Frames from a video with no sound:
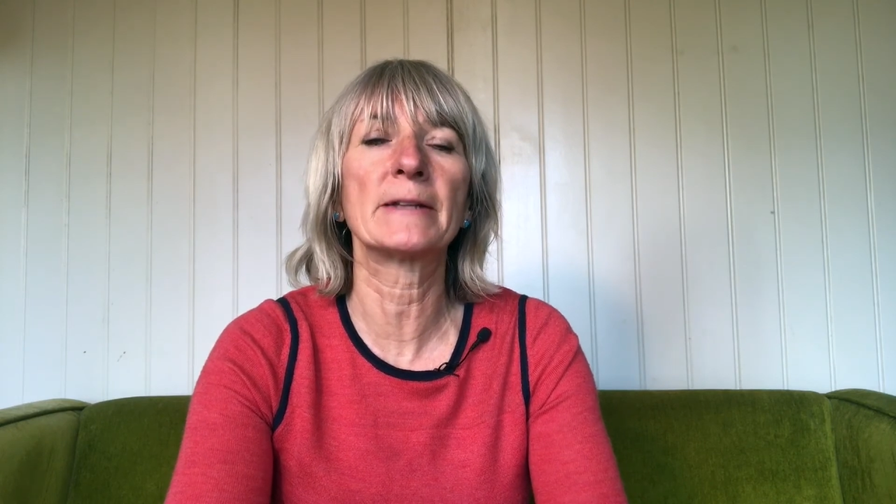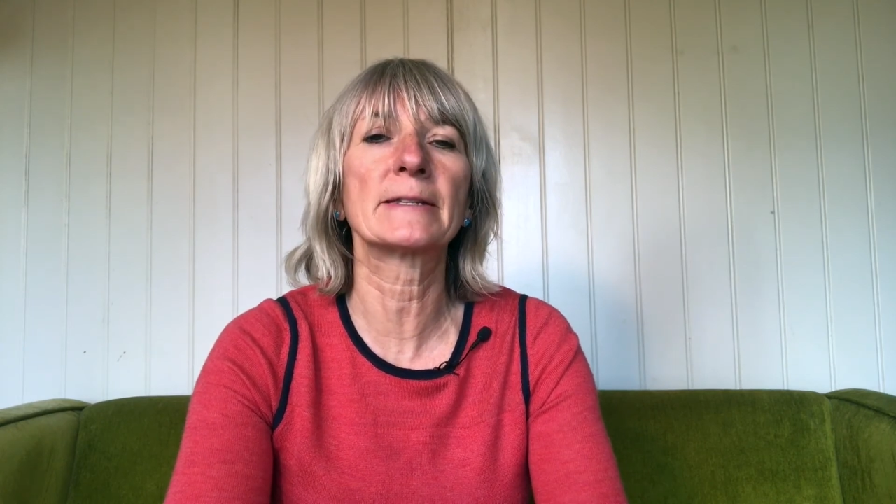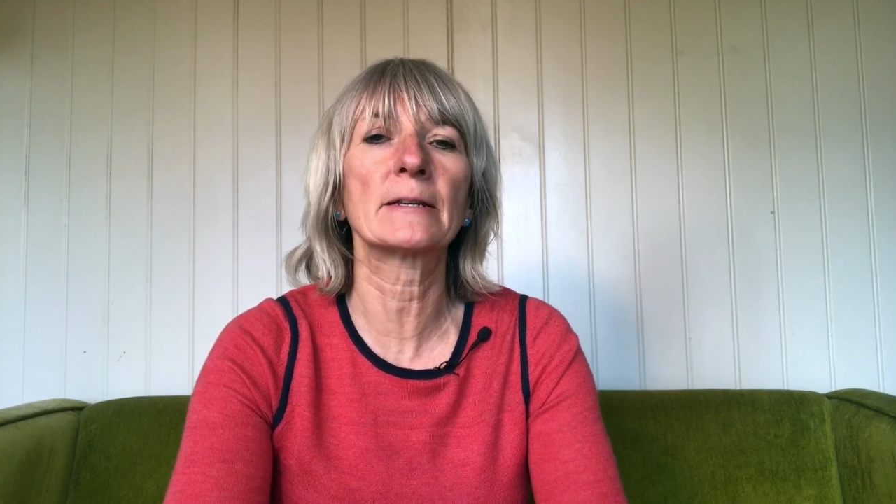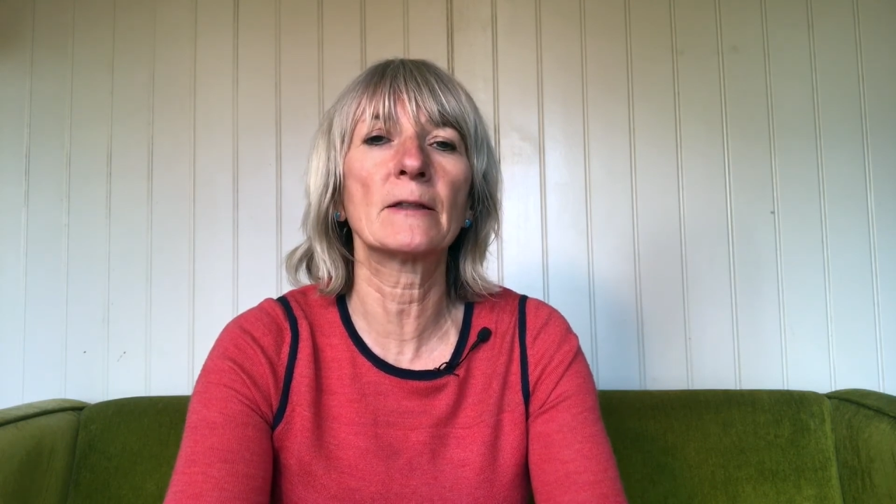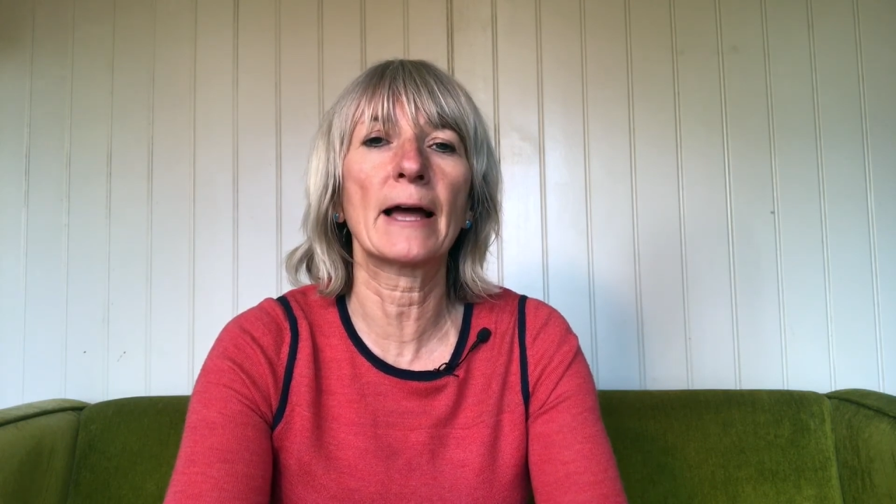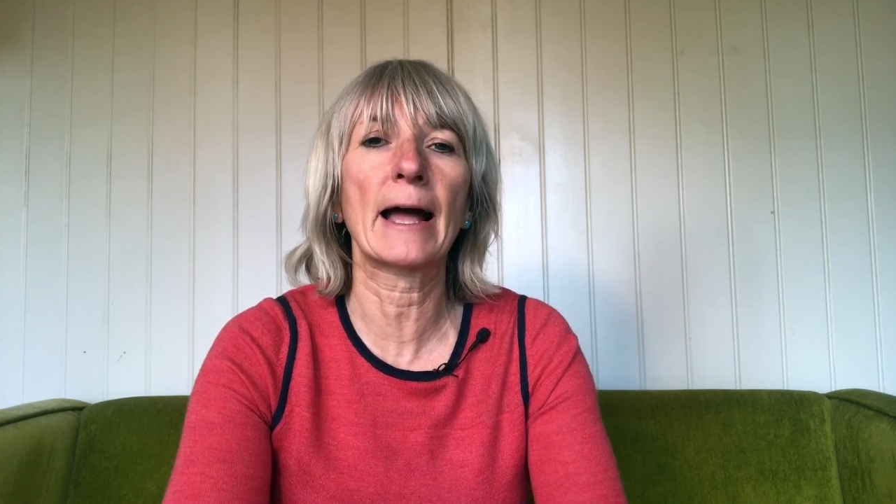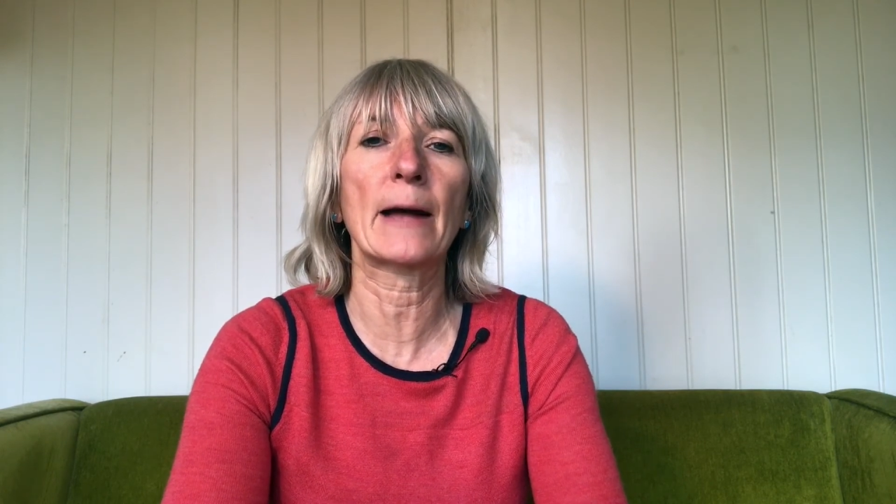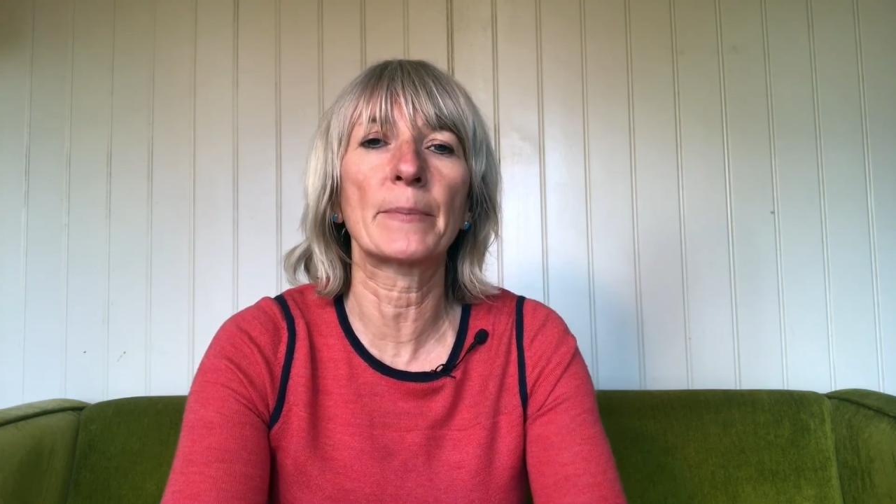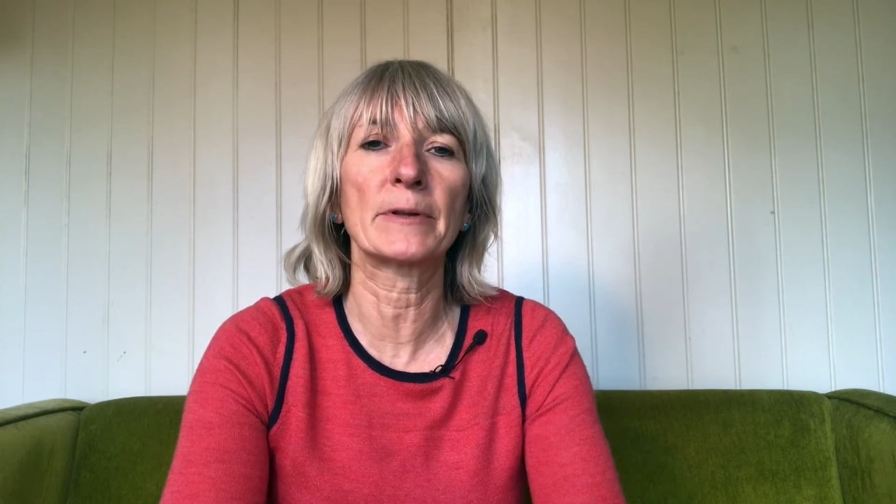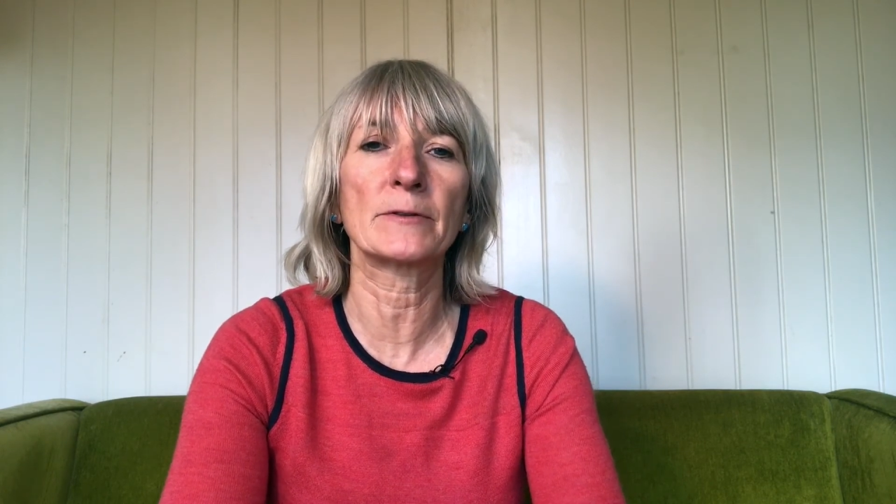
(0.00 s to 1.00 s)
until that
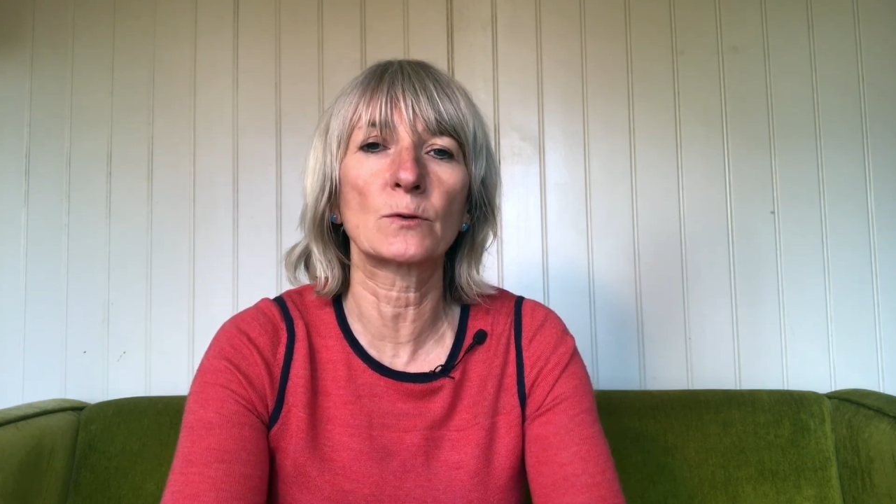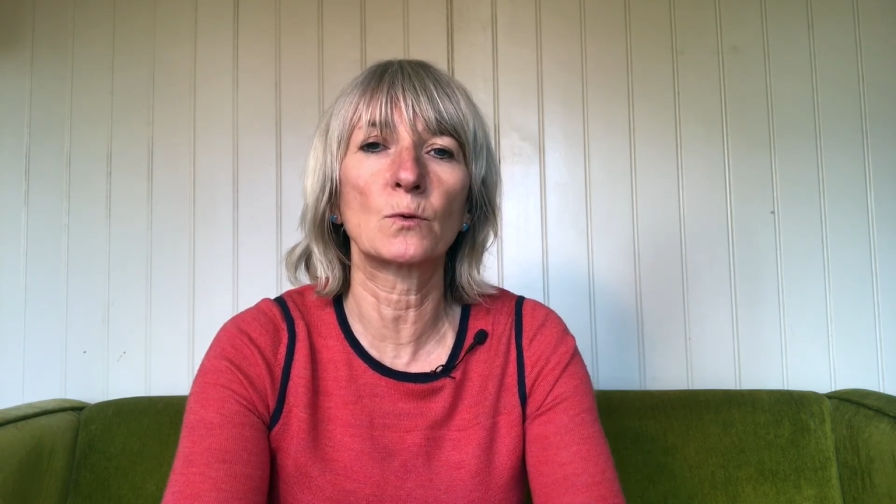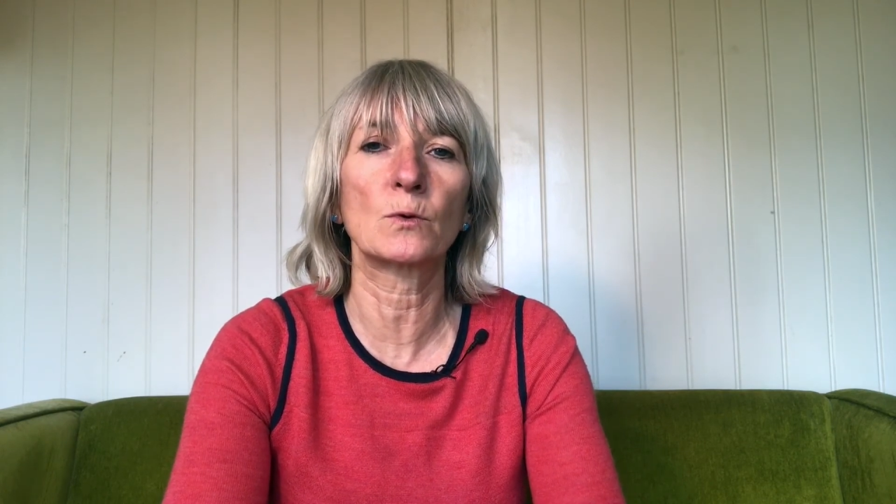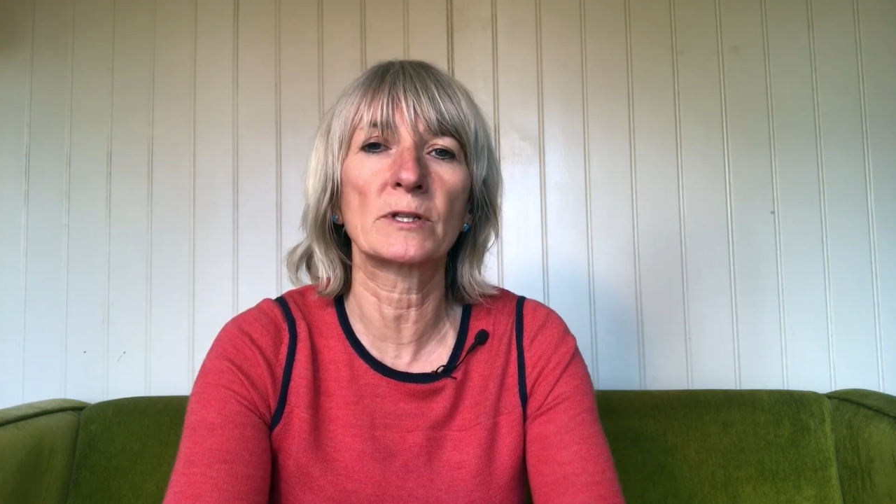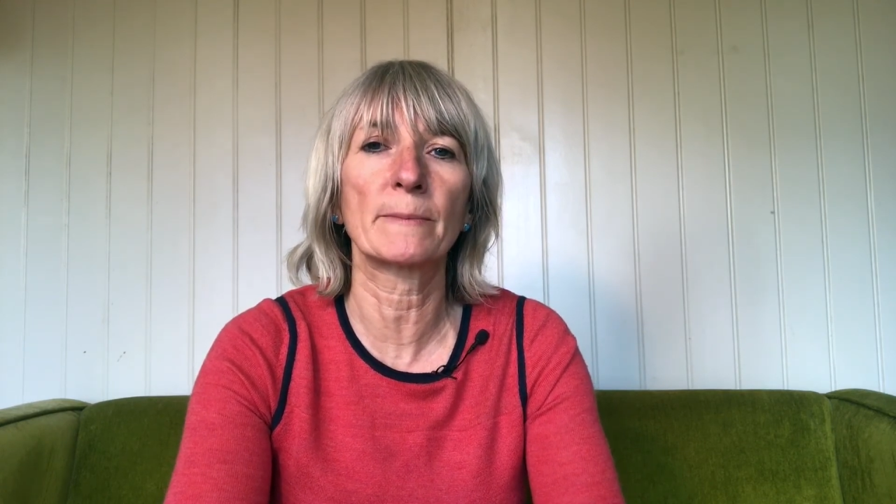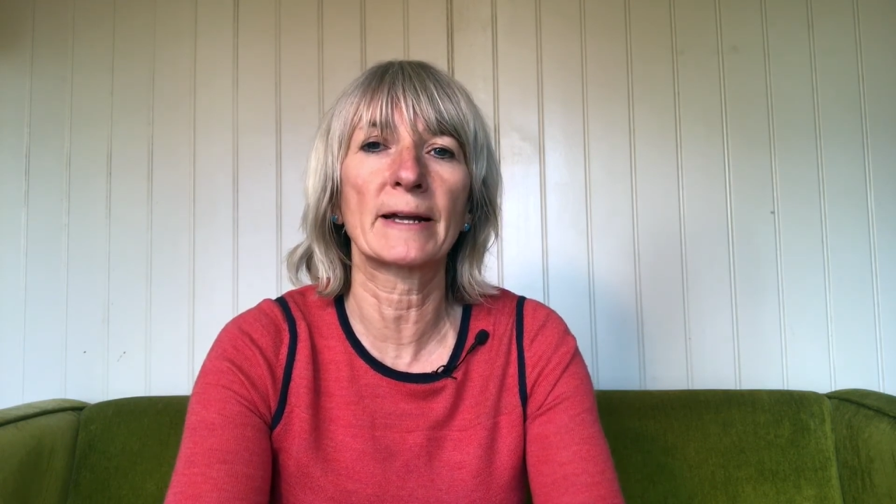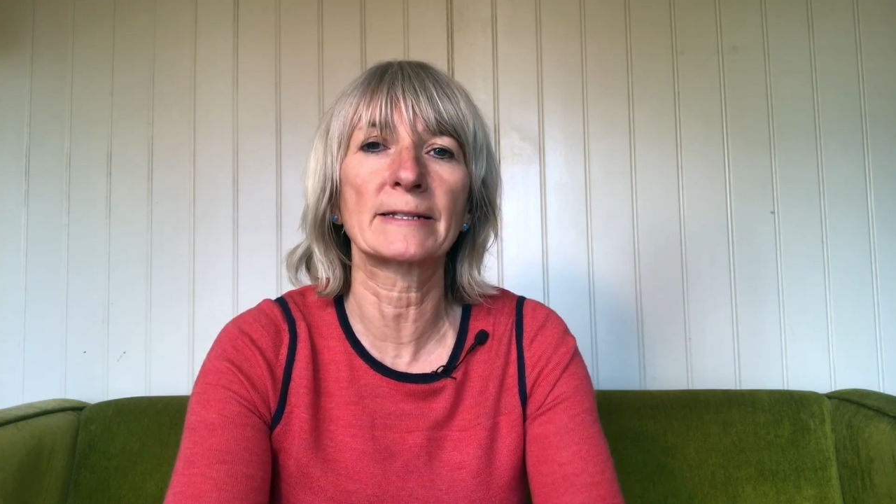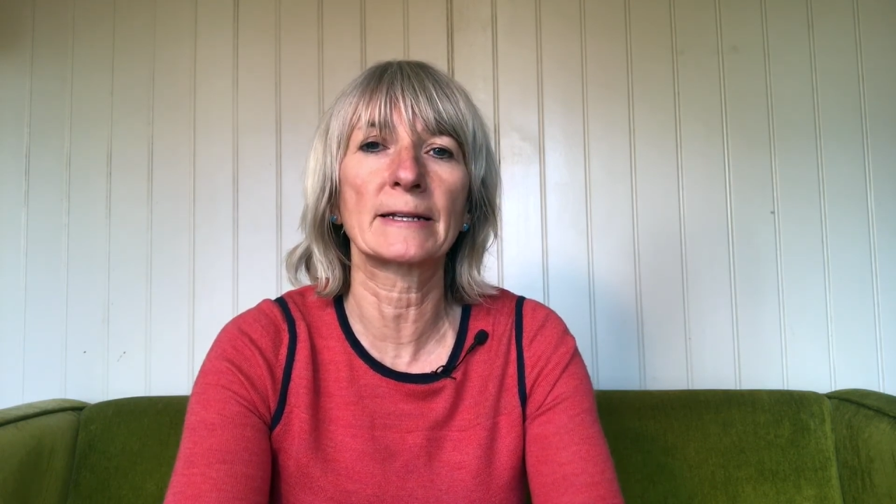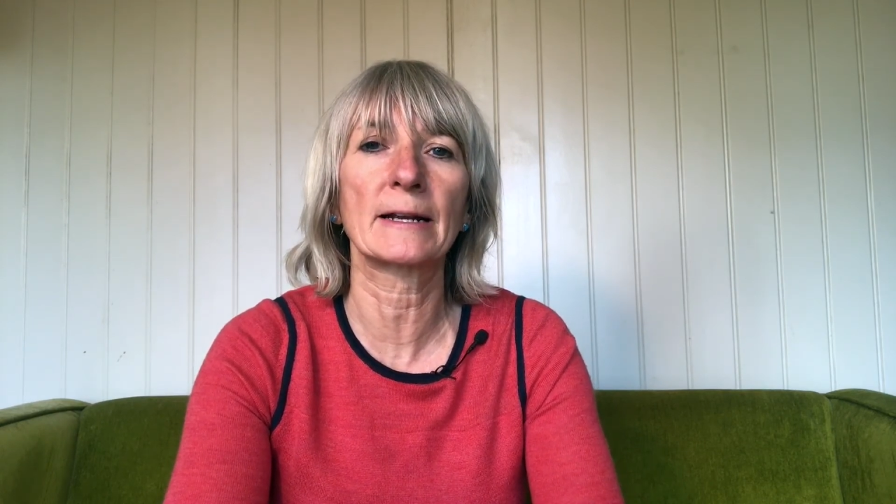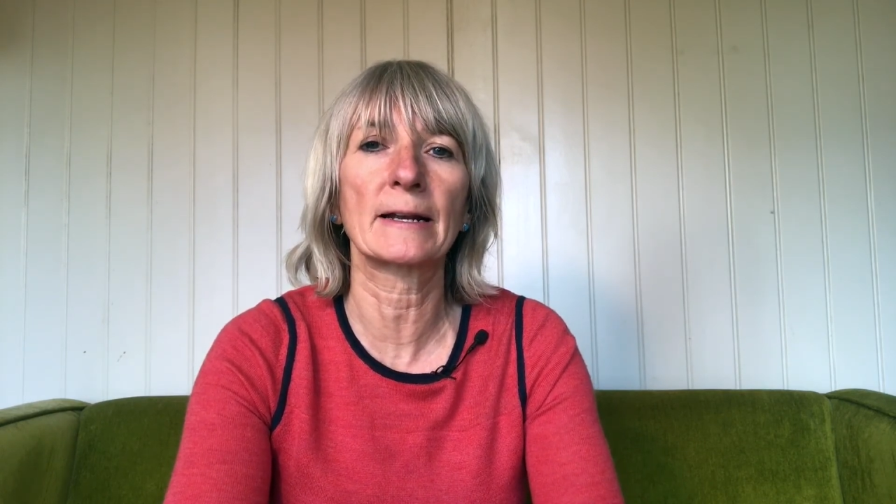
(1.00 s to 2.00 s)
happens
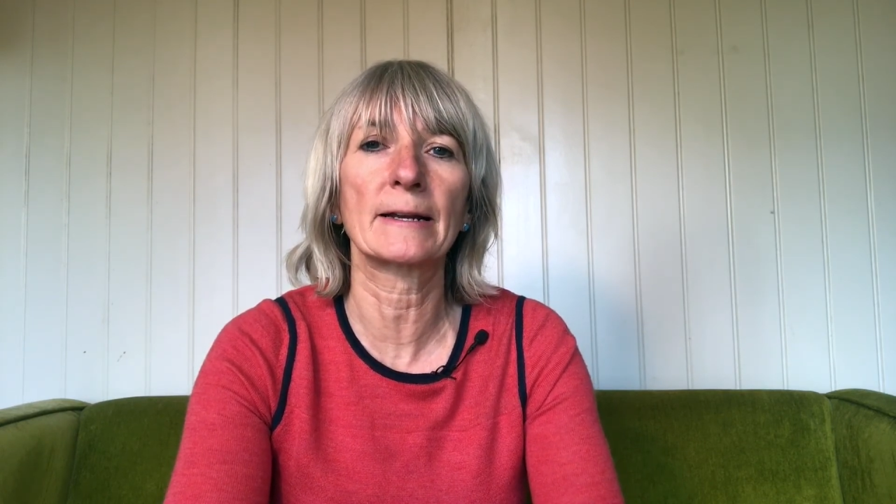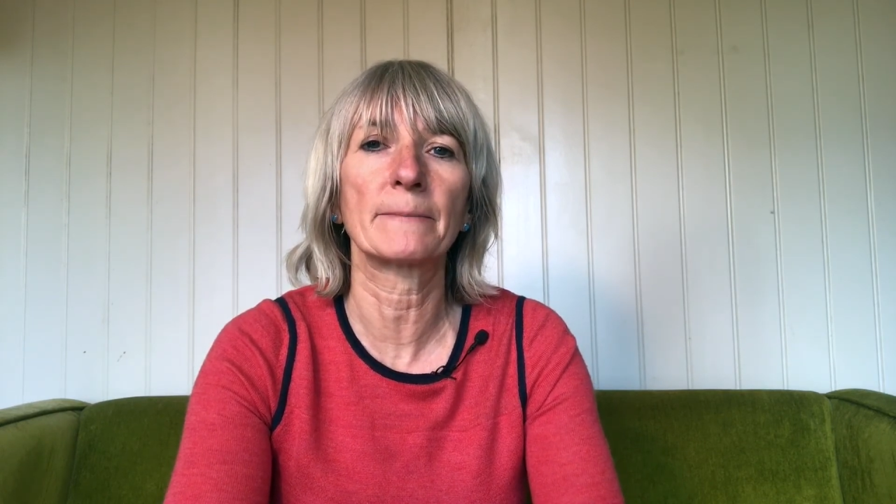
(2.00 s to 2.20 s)
automatically.